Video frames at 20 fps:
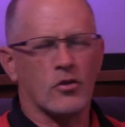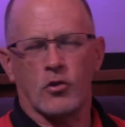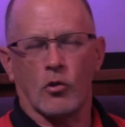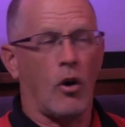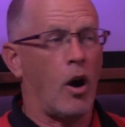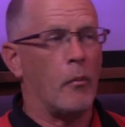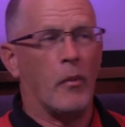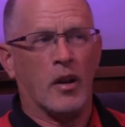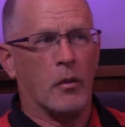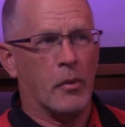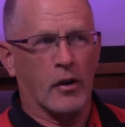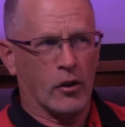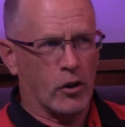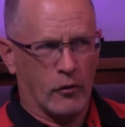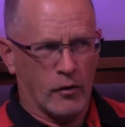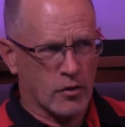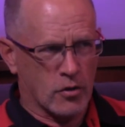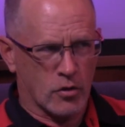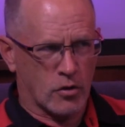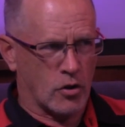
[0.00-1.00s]
There aren't many bigger
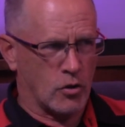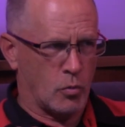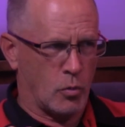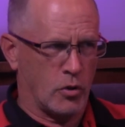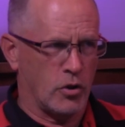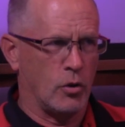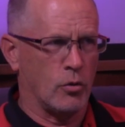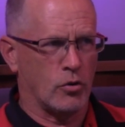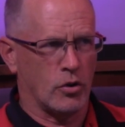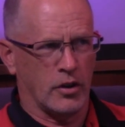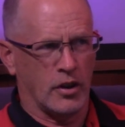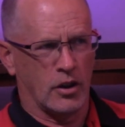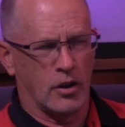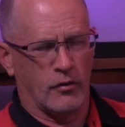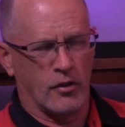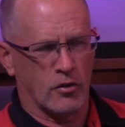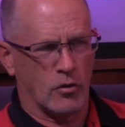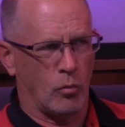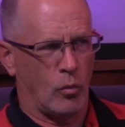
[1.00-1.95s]
divisions because we're usually in Division